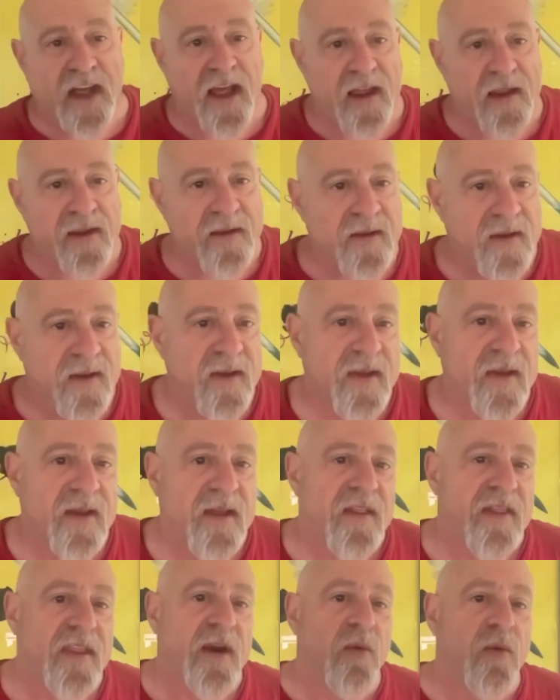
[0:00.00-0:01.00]
BCI.
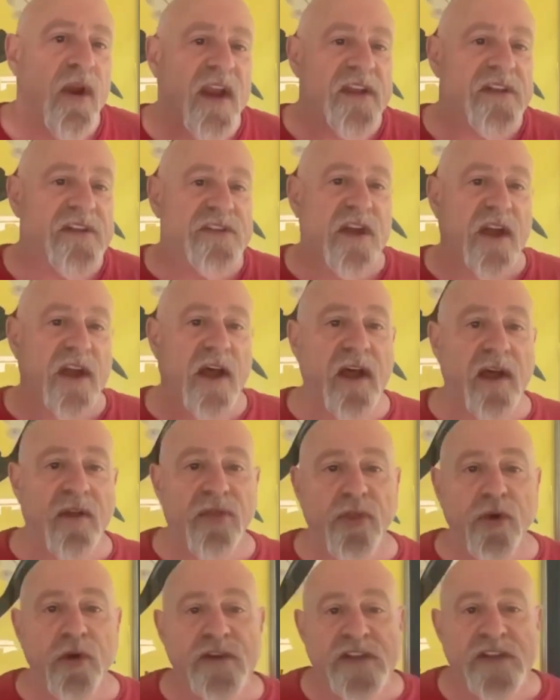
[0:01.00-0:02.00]
They raised
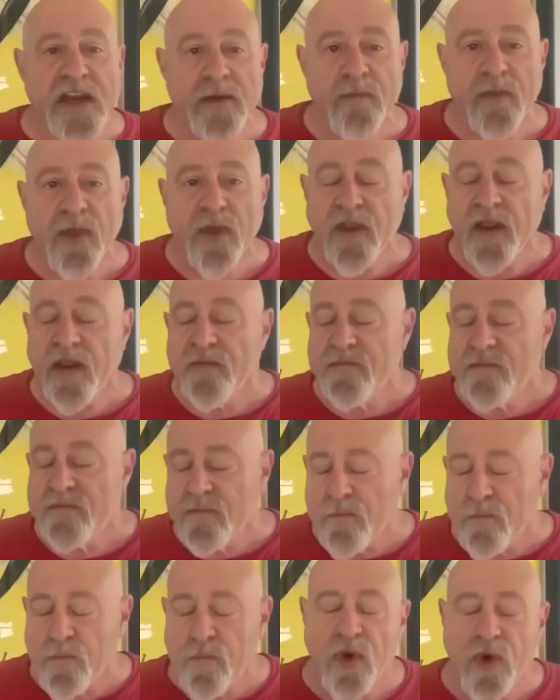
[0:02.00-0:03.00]
13 million,
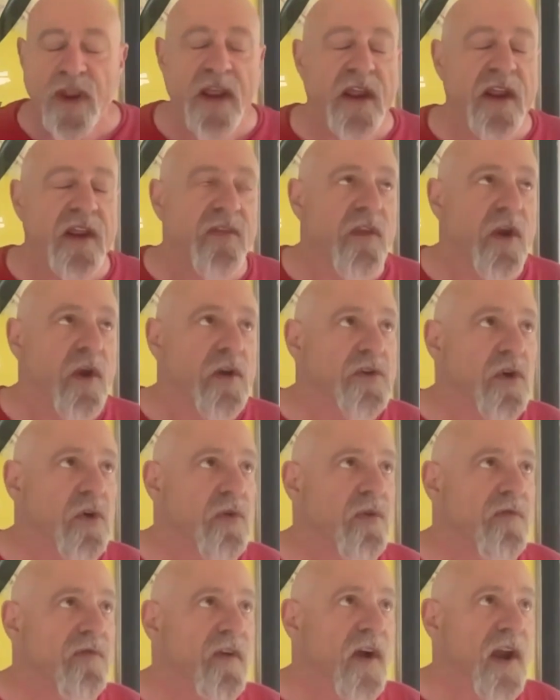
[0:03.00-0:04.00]
bringing in their
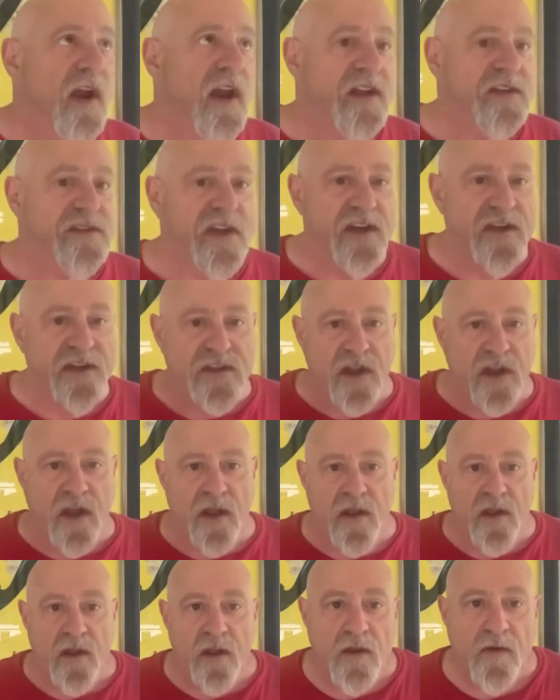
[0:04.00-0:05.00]
total financing
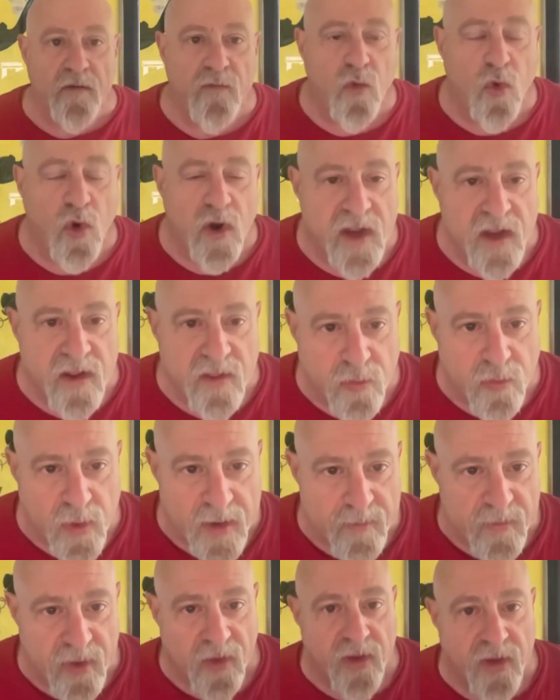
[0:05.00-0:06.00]
to
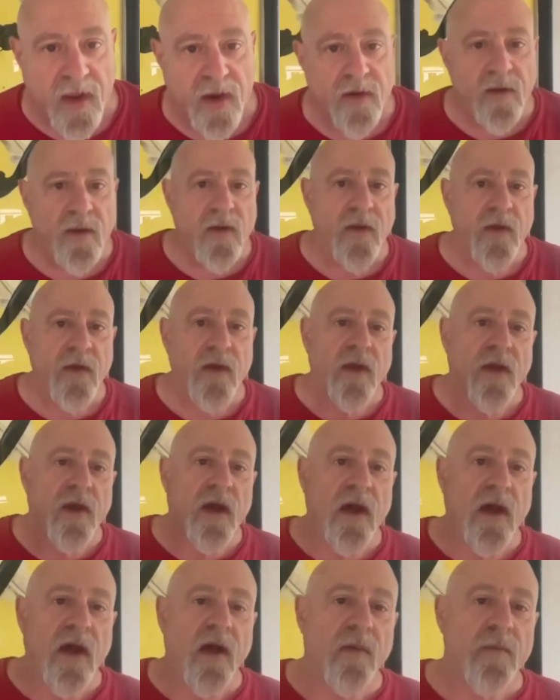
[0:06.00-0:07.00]
43 million,
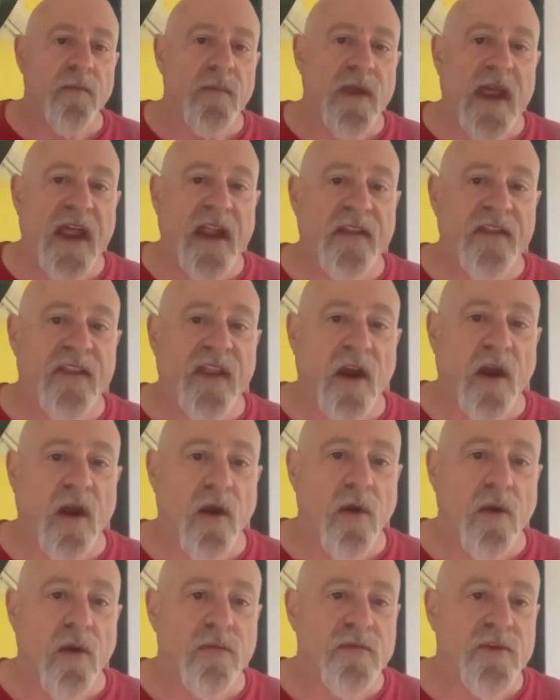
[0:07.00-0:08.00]
and
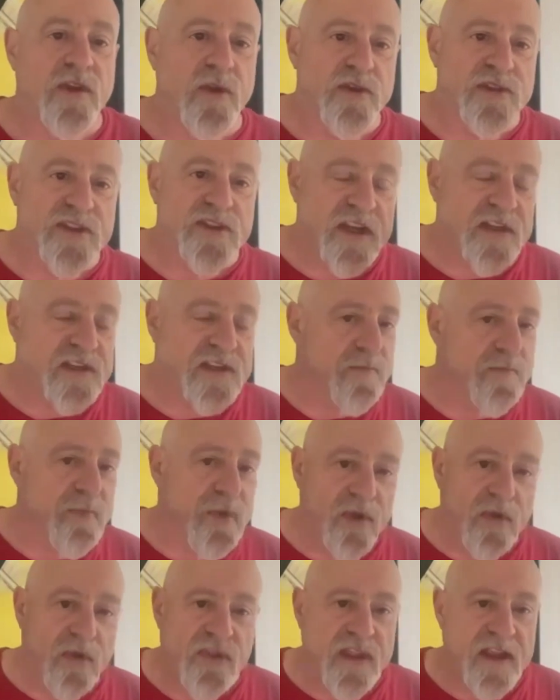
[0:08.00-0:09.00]
they're using it to
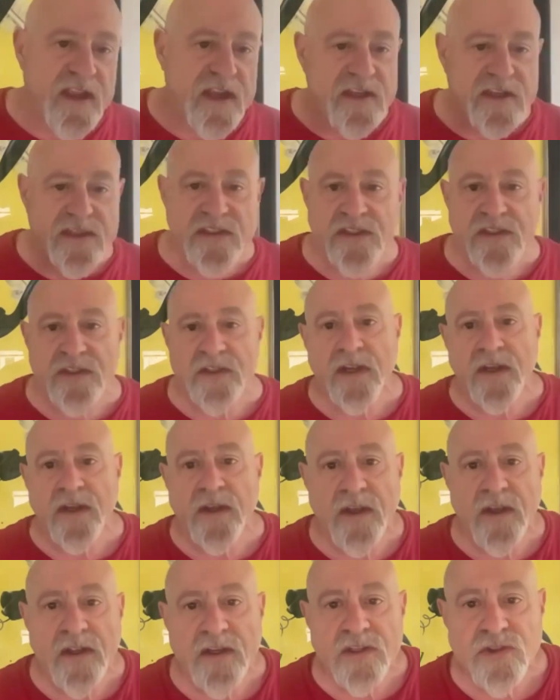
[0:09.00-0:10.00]
build these
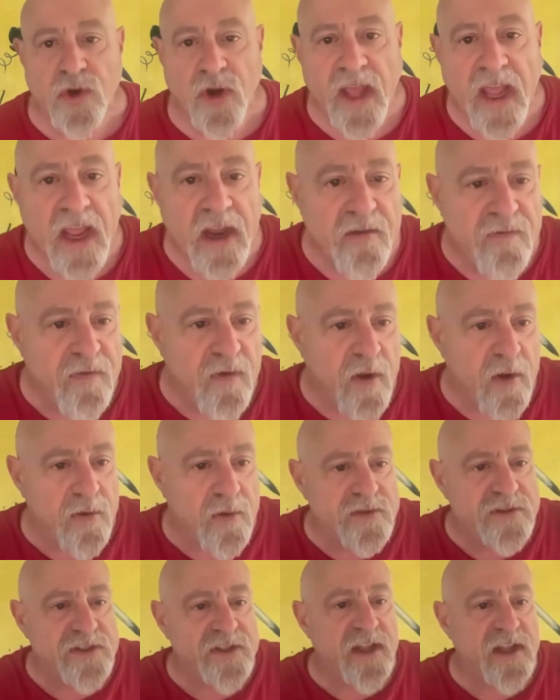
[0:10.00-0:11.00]
sort of
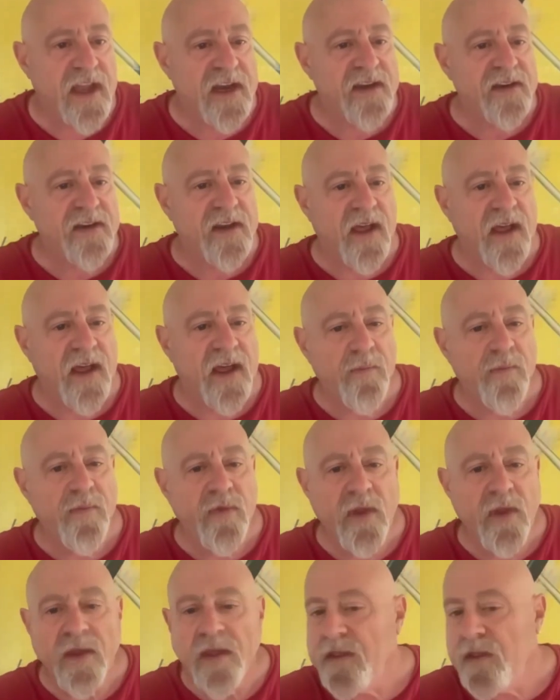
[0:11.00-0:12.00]
headphones that
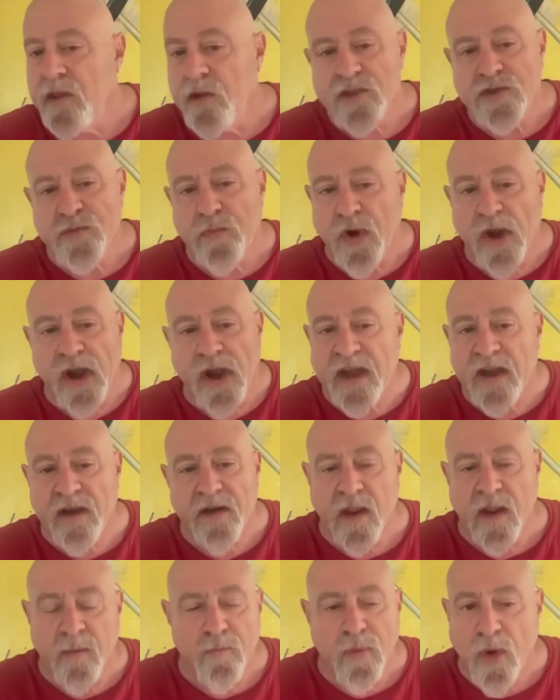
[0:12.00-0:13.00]
use brain
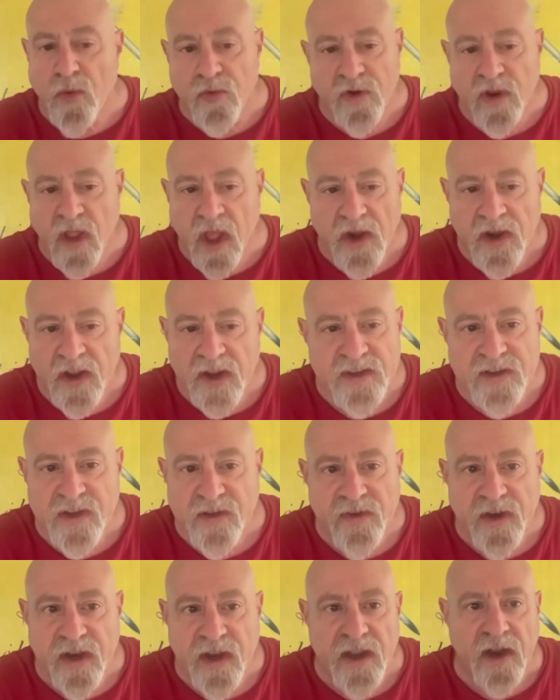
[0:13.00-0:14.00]
bone
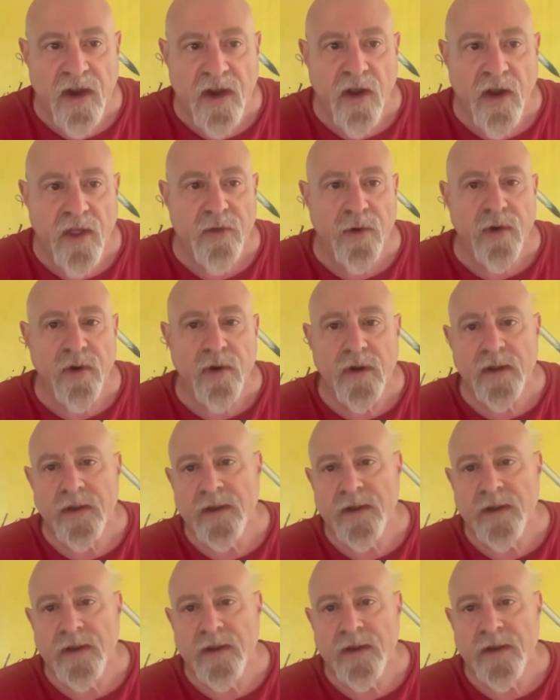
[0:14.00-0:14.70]
connectivity and other